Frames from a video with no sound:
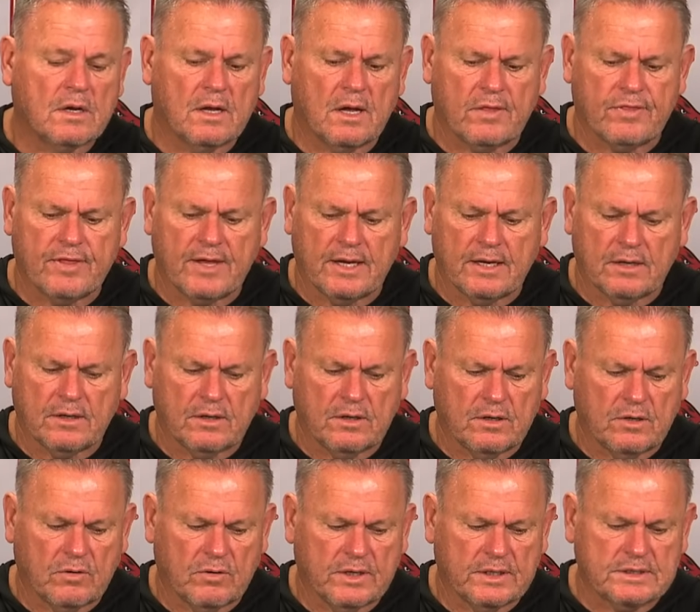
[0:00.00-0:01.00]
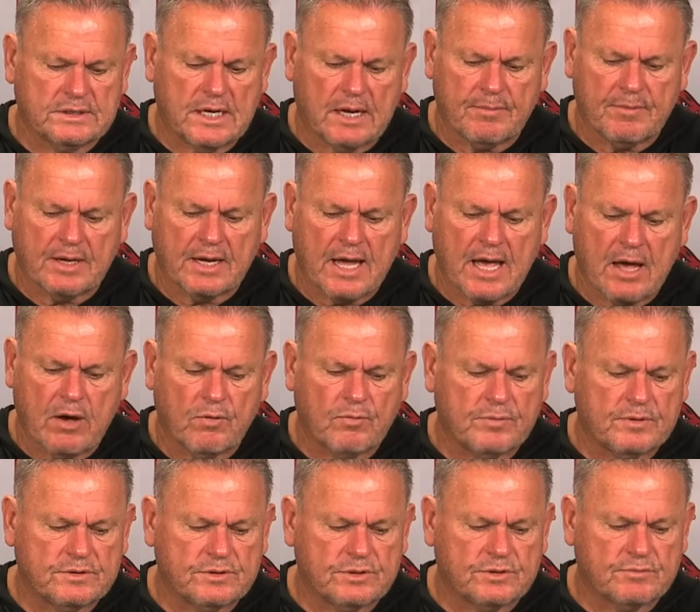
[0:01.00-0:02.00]
I think you know anytime a guy
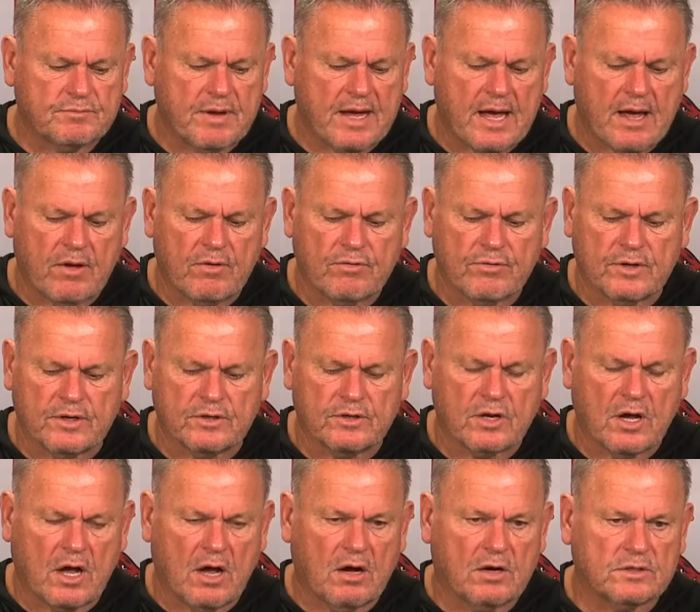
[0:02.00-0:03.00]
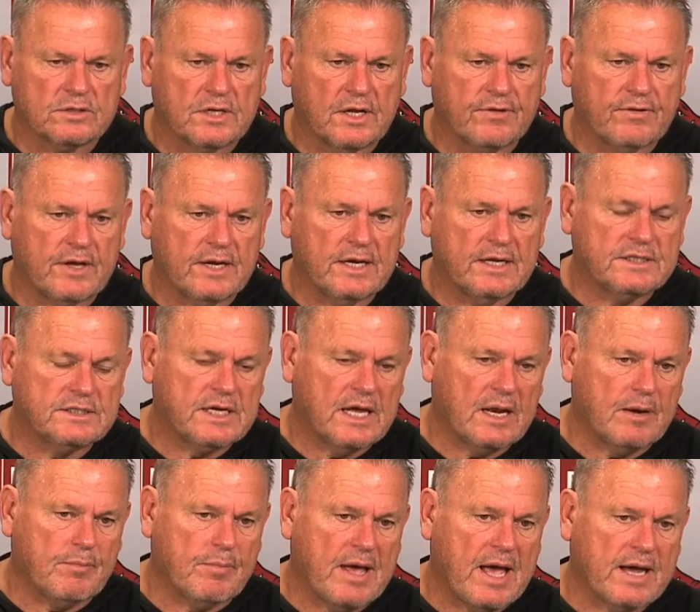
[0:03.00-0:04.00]
opens his mouth and talks, I think he's
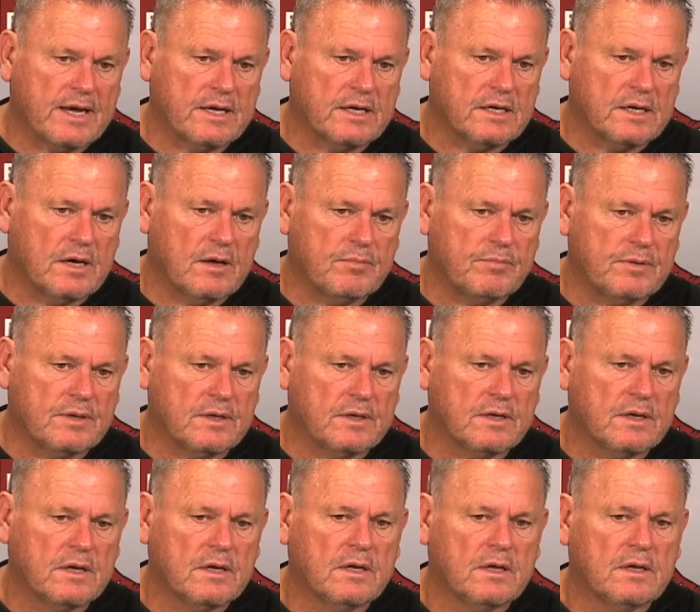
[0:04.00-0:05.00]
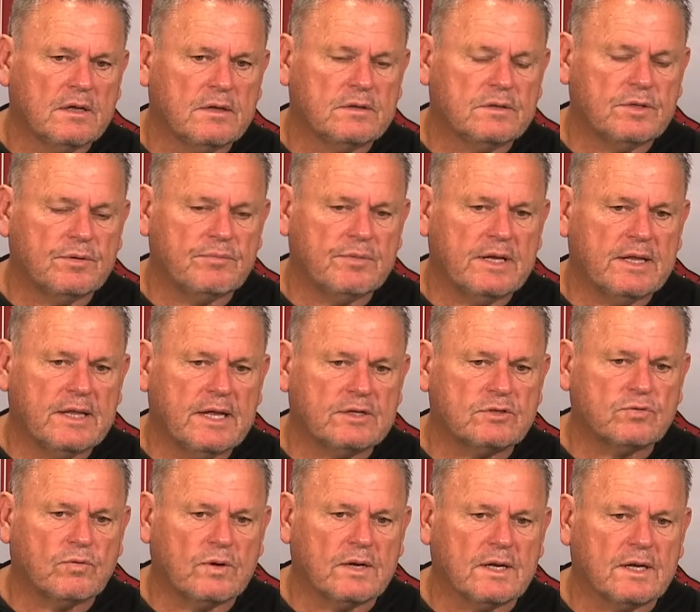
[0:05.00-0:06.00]
got to back it up, and to me
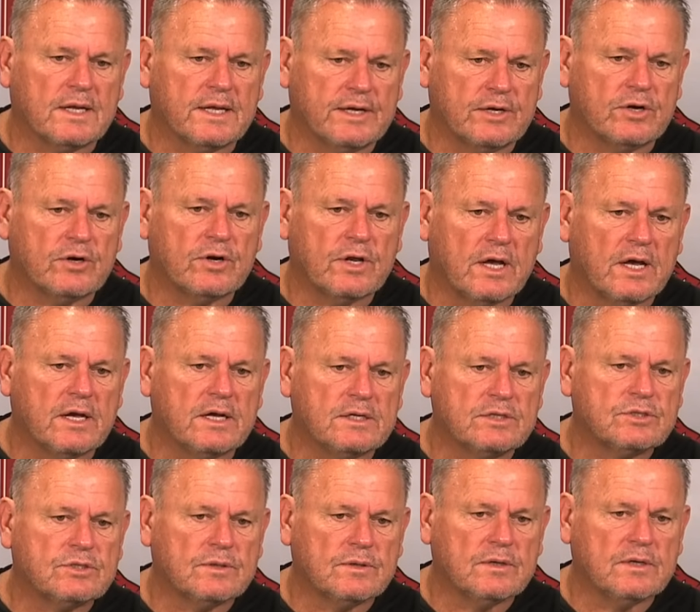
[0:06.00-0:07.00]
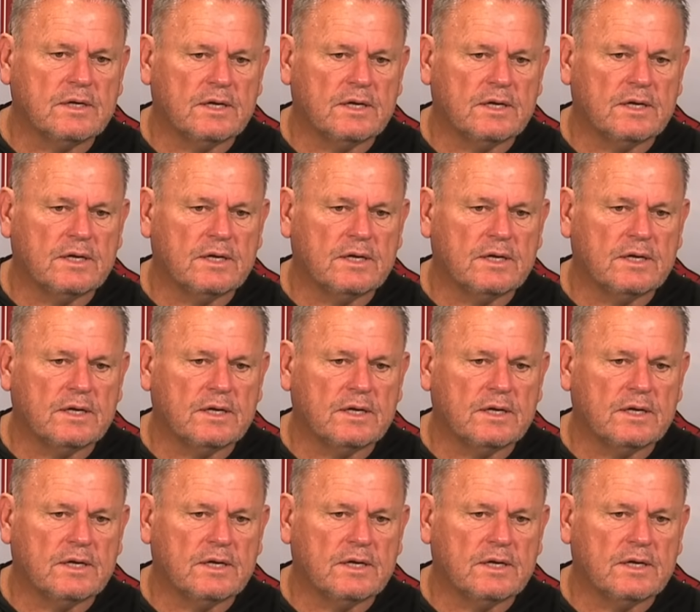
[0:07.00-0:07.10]
that's what a leader does.